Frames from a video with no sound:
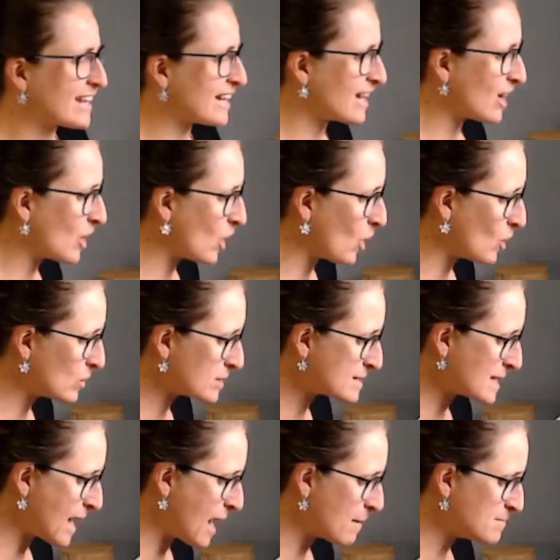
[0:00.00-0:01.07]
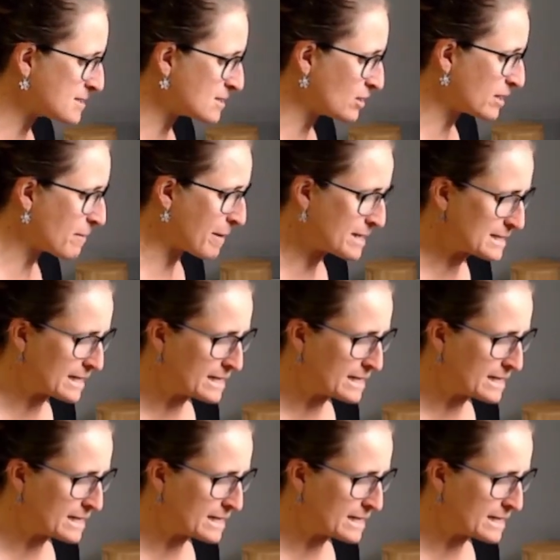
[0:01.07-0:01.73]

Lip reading: It looks absolutely amazing.